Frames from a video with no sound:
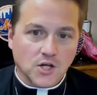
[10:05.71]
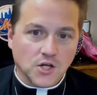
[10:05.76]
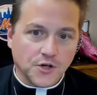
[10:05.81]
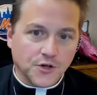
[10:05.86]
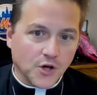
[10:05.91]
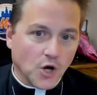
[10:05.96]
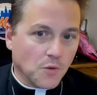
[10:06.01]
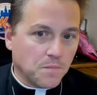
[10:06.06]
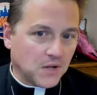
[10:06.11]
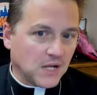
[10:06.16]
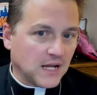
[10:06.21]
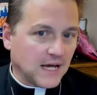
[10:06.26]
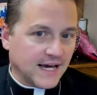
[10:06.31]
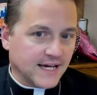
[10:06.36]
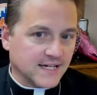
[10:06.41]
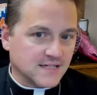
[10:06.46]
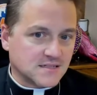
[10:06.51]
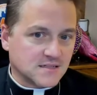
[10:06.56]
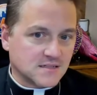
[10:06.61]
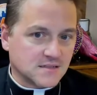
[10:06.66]
no
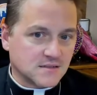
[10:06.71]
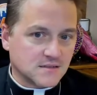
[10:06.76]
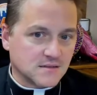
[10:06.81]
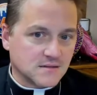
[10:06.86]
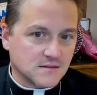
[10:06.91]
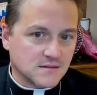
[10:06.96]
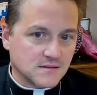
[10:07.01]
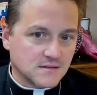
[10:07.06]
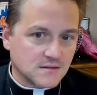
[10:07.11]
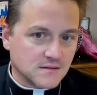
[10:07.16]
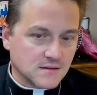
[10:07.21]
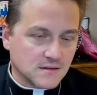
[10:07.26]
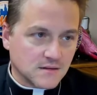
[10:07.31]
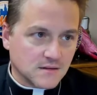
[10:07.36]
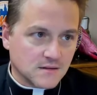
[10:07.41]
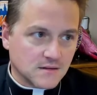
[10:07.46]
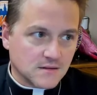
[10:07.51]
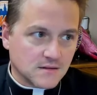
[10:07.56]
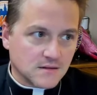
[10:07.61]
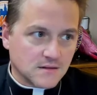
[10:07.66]
place
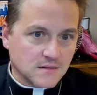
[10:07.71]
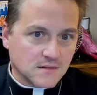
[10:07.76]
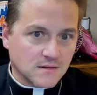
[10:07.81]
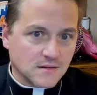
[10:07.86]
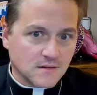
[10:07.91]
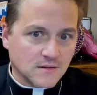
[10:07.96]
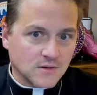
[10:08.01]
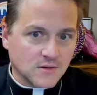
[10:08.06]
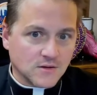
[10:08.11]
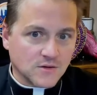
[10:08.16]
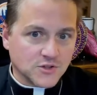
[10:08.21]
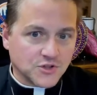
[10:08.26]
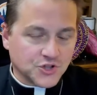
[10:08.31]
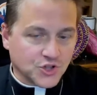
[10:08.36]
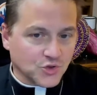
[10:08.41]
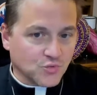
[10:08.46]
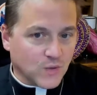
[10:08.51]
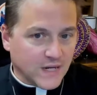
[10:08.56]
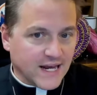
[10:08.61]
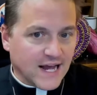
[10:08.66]

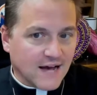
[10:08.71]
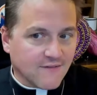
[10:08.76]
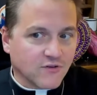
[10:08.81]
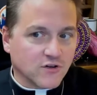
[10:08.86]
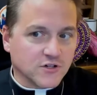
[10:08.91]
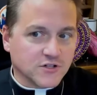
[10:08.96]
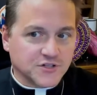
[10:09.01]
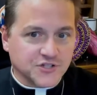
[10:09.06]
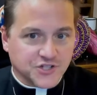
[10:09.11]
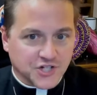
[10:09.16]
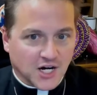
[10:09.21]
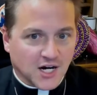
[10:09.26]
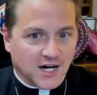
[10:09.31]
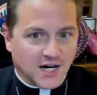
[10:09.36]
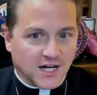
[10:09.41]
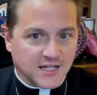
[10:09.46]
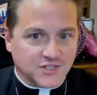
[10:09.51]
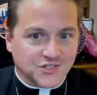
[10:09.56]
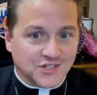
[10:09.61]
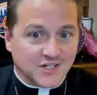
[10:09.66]
should we ever
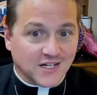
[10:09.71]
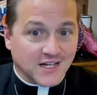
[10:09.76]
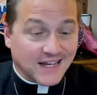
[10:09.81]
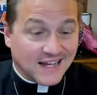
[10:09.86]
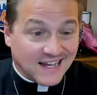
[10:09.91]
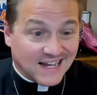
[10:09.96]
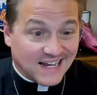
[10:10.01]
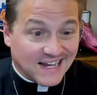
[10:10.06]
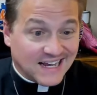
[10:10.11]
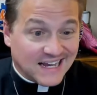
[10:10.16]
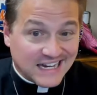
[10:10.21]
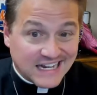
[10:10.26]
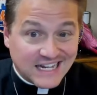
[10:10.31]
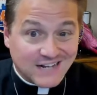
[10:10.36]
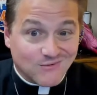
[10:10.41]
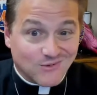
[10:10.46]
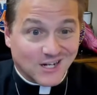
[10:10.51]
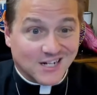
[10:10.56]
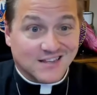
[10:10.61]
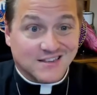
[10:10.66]
judge
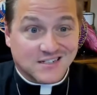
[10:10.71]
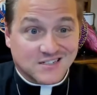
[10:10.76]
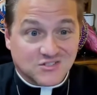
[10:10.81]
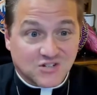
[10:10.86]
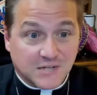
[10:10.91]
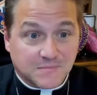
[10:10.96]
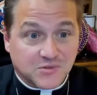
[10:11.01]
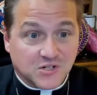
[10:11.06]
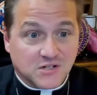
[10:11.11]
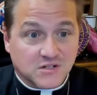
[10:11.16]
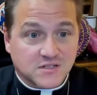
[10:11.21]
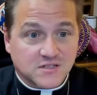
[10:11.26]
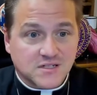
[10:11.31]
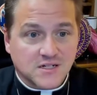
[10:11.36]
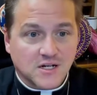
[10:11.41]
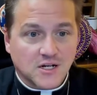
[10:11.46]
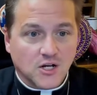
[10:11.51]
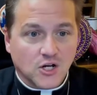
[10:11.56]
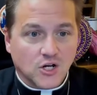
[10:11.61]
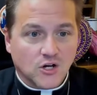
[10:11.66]
anyone in the scriptures
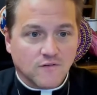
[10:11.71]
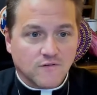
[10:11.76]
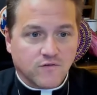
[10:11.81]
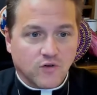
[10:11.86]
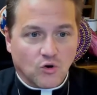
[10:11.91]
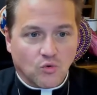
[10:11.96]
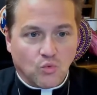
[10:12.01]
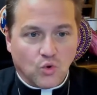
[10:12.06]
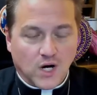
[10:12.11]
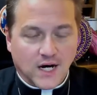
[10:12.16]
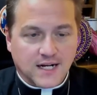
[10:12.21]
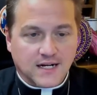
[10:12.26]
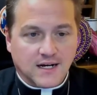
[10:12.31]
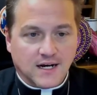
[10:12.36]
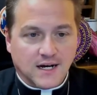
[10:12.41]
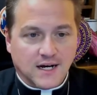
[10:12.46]
for what,